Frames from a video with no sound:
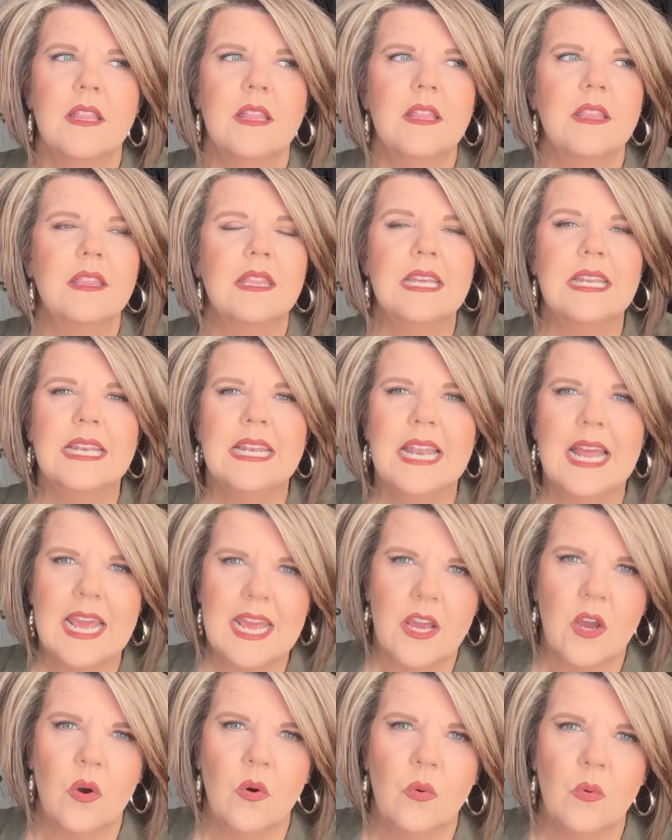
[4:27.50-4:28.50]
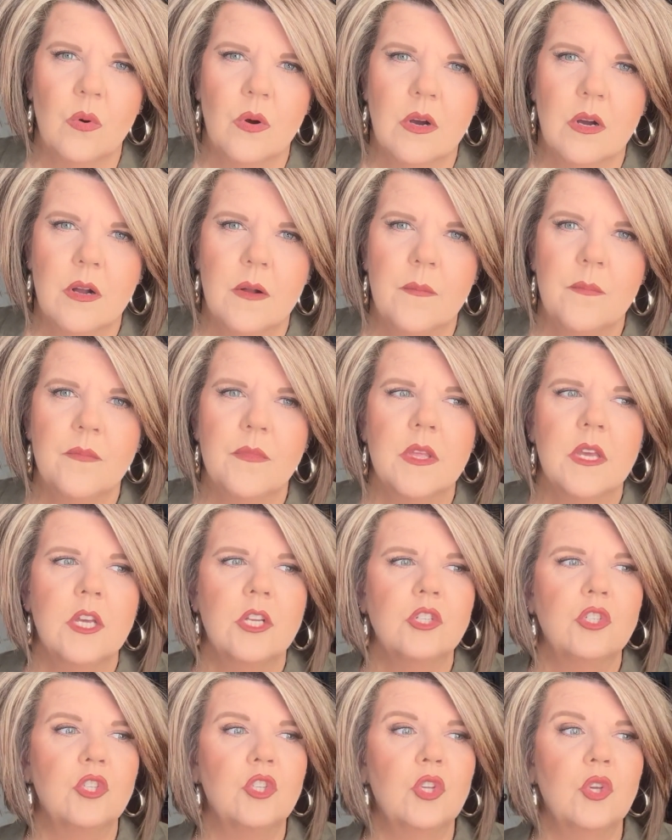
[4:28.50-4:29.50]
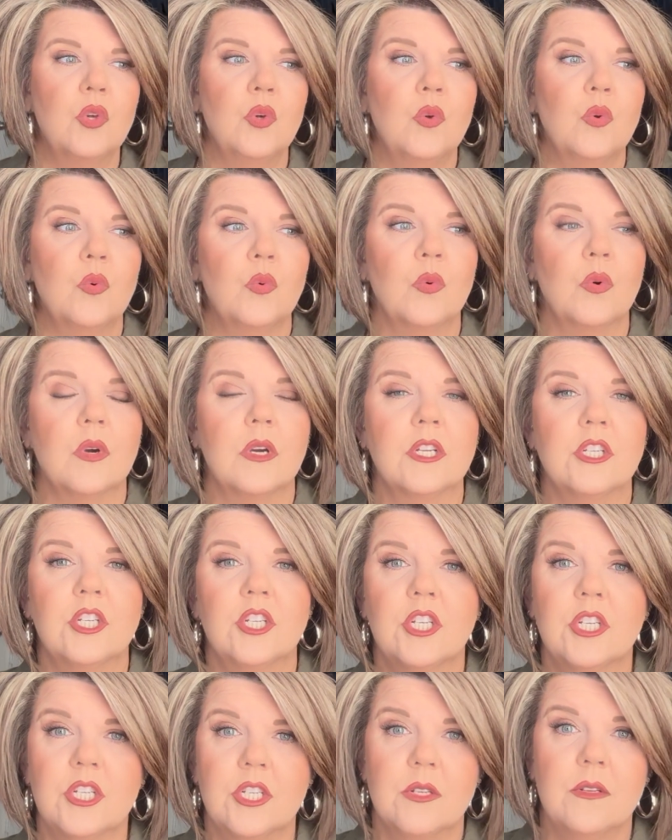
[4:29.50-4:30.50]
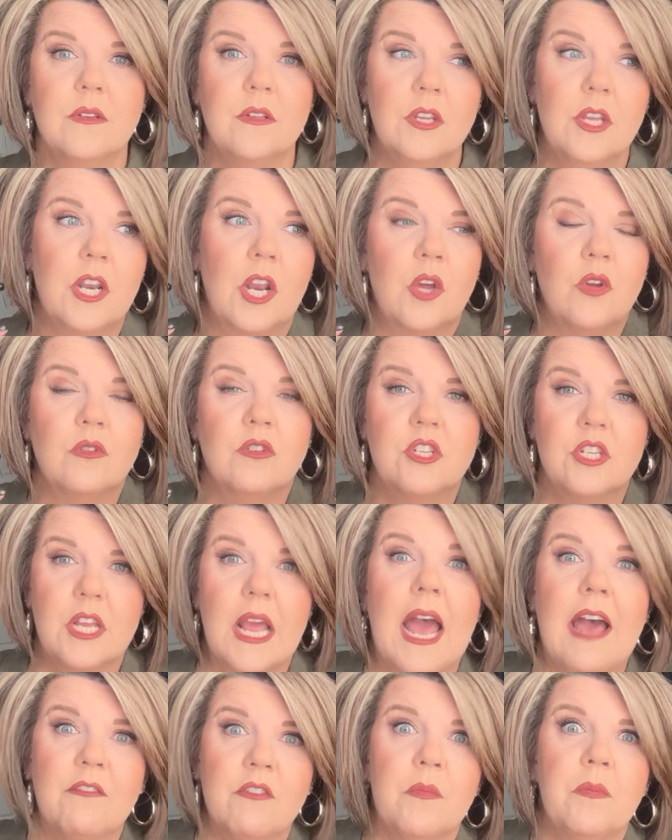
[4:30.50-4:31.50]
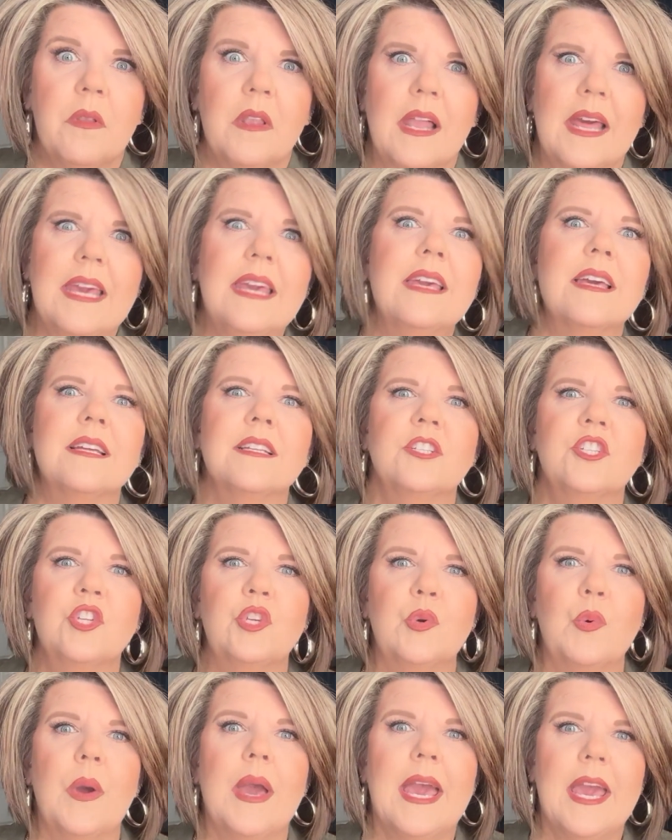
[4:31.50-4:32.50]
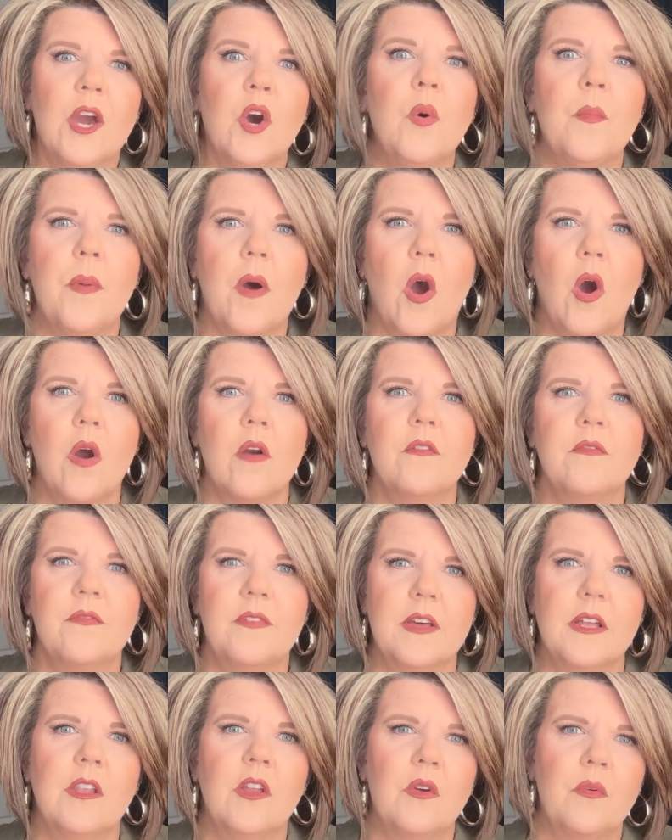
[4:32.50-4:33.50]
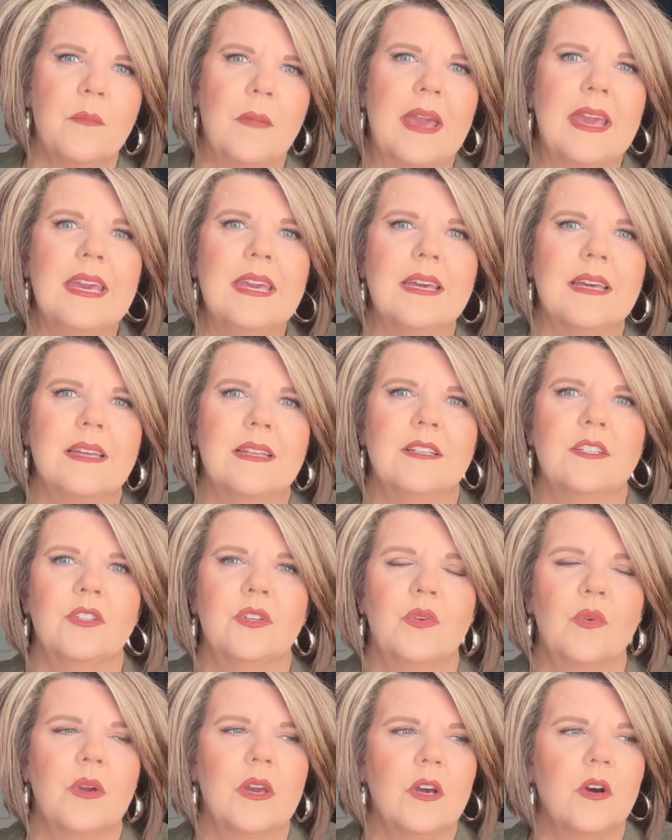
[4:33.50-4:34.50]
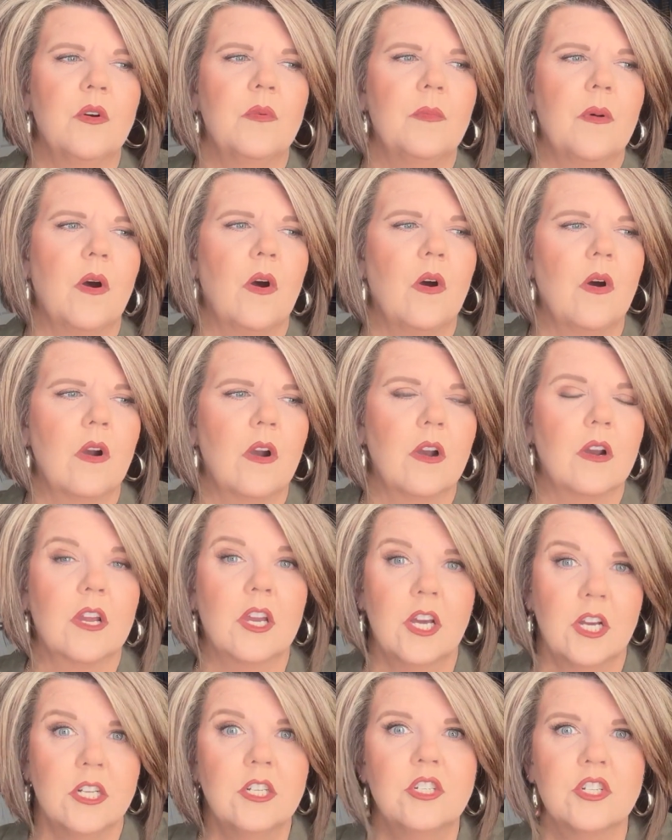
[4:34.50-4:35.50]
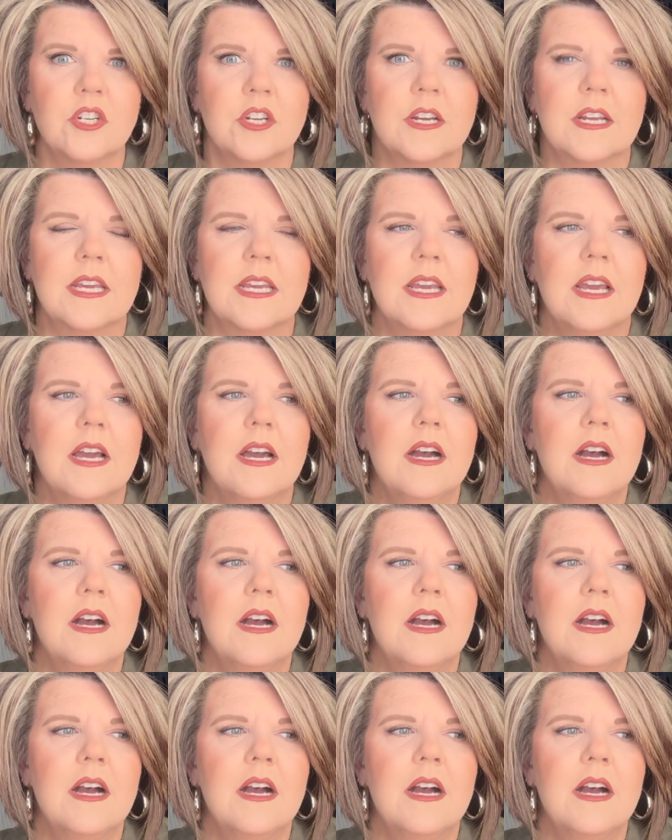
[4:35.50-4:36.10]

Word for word: than now to you know have a plan to help our fellow man to help our country